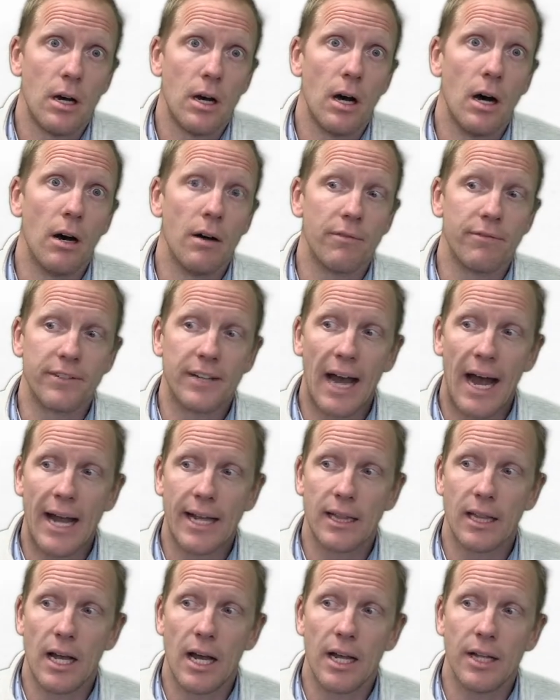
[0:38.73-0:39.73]
of
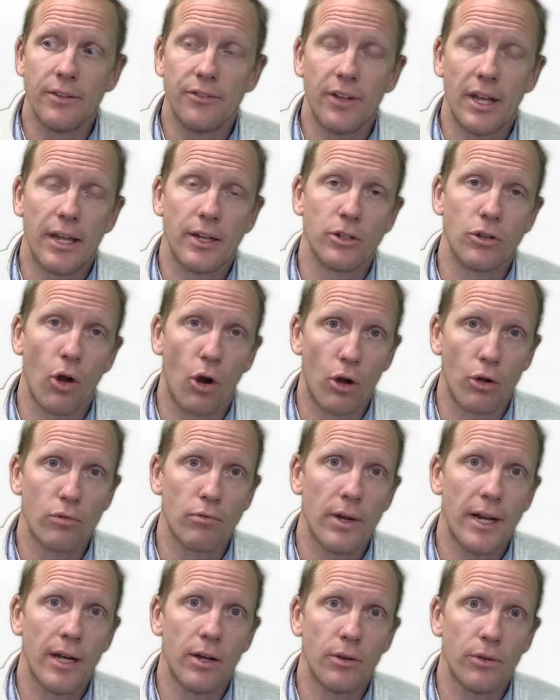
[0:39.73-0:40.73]
guidelines and
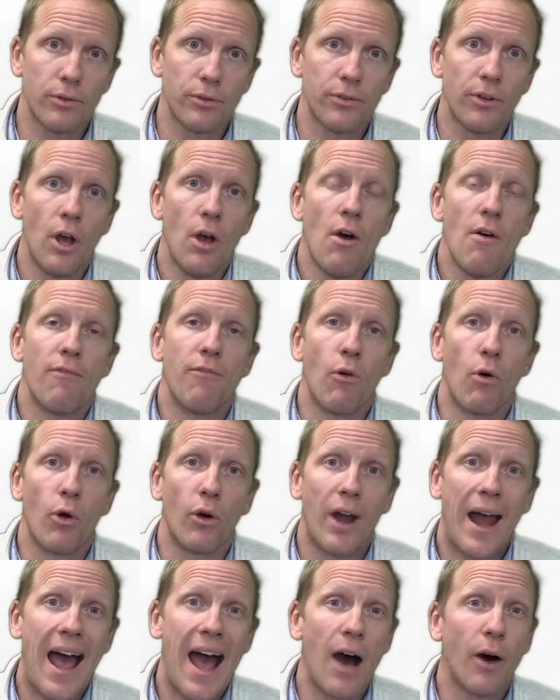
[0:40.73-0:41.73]
guardrails for
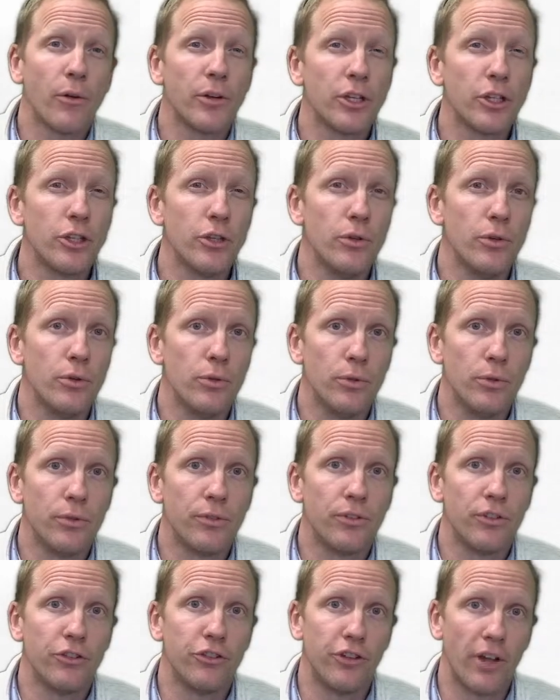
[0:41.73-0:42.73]
how to
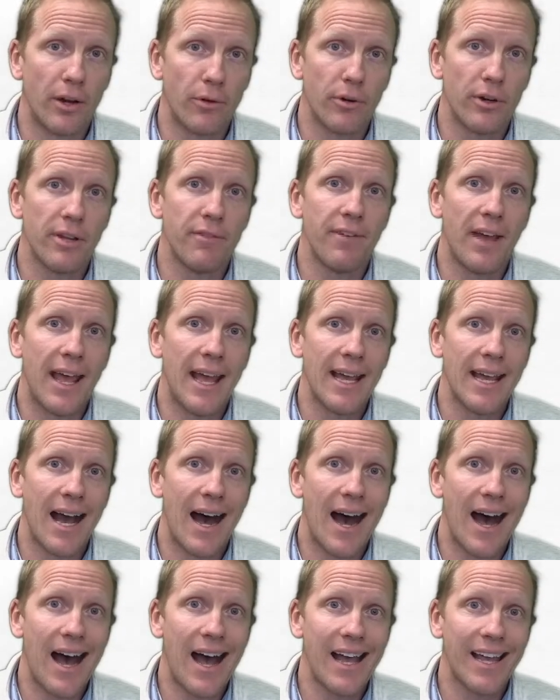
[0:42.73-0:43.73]
use generative
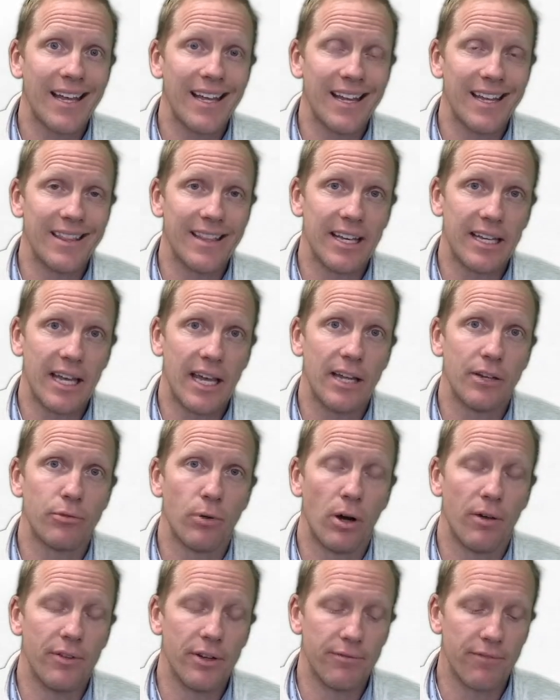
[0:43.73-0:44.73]
AI in the
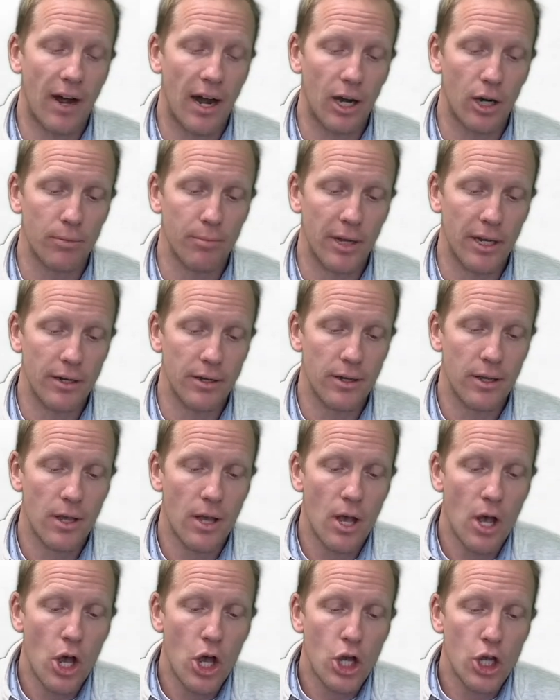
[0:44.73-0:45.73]
K-12 environment.
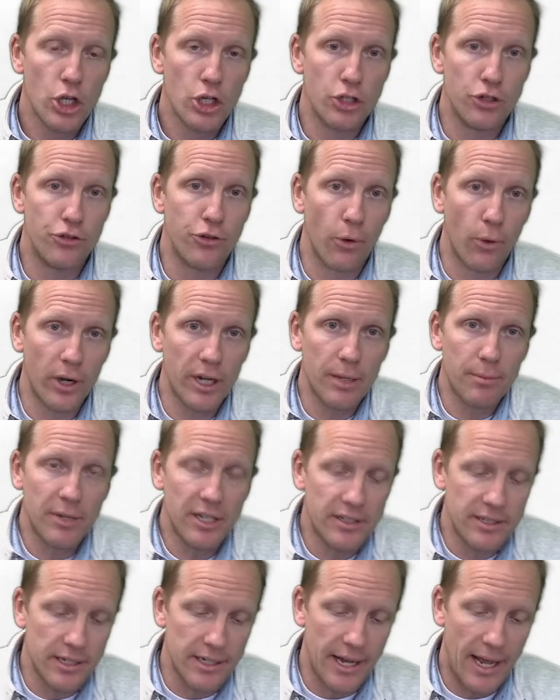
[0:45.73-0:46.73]
Joining me
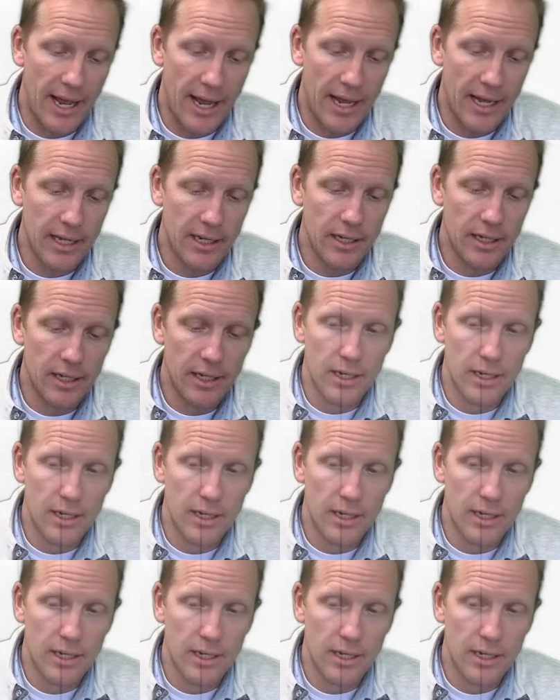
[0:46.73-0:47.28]
today